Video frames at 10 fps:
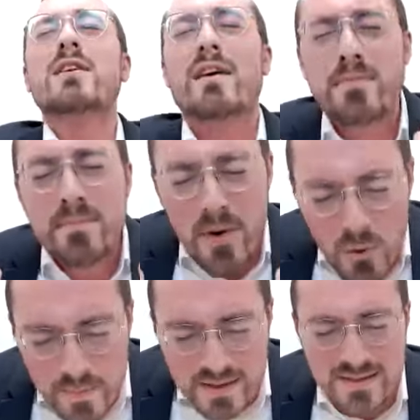of
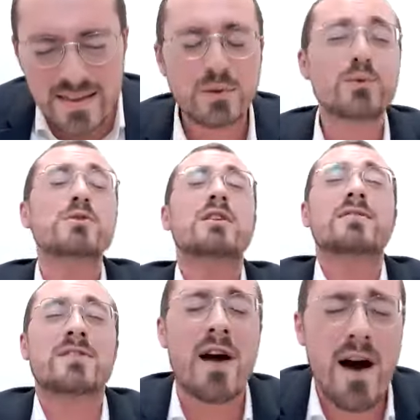moments, the illusion
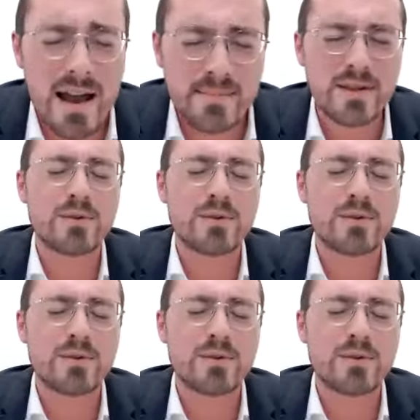of time,